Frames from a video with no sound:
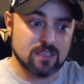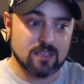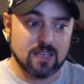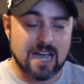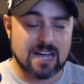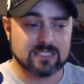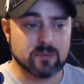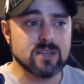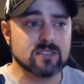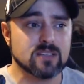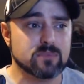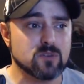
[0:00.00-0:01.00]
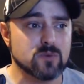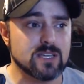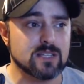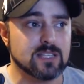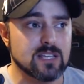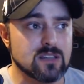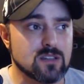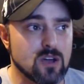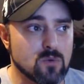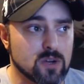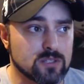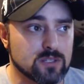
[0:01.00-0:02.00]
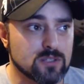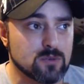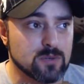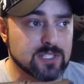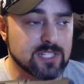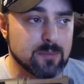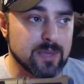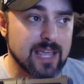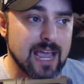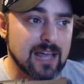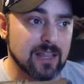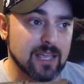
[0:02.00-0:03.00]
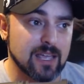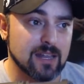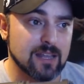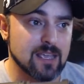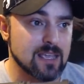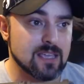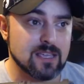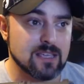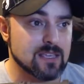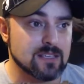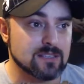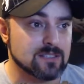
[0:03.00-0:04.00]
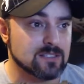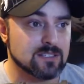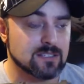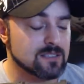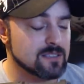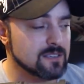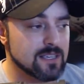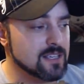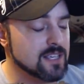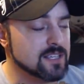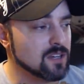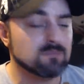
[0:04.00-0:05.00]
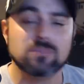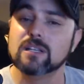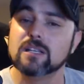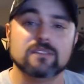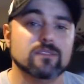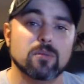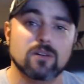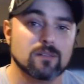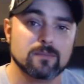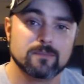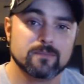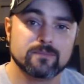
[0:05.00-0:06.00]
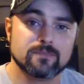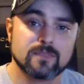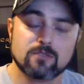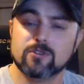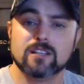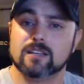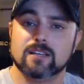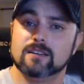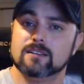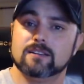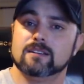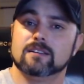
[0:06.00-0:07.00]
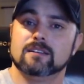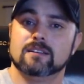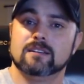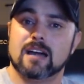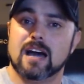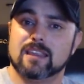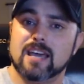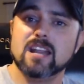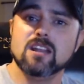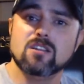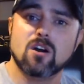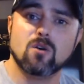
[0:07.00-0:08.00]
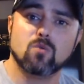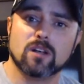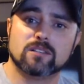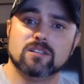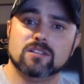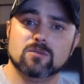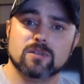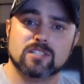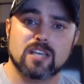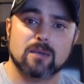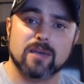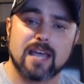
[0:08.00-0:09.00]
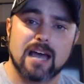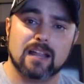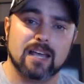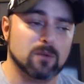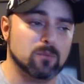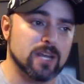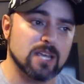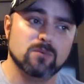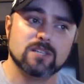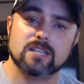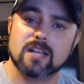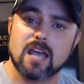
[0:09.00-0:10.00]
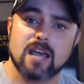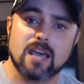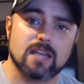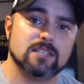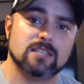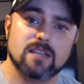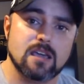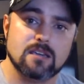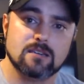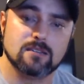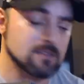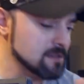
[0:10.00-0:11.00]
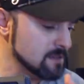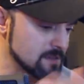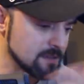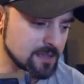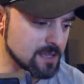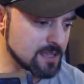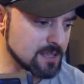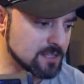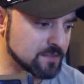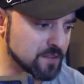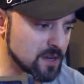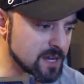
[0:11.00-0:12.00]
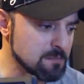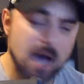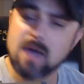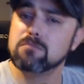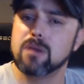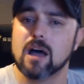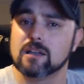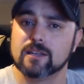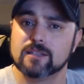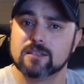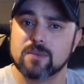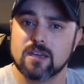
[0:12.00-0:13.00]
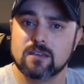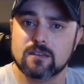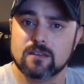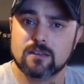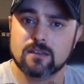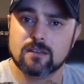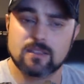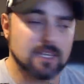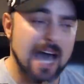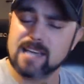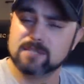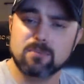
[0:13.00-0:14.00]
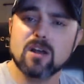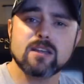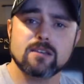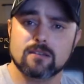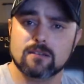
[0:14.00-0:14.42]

How WWE didn't know what to do with Sami Callihan is unbelievable. Really. How they didn't know what to do with Sami Callihan when he was in NXT. Is fucking mind-boggling to me. The guy's money.